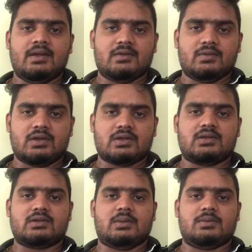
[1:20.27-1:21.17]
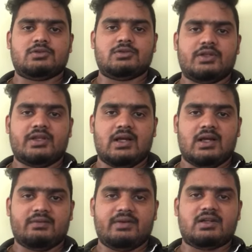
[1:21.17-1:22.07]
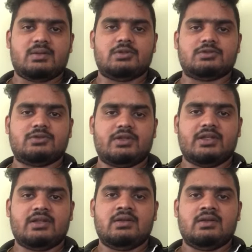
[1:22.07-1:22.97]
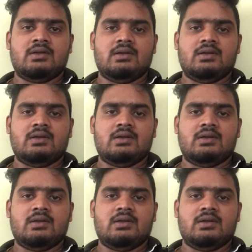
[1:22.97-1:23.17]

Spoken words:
network troubleshooting, hardware troubleshooting.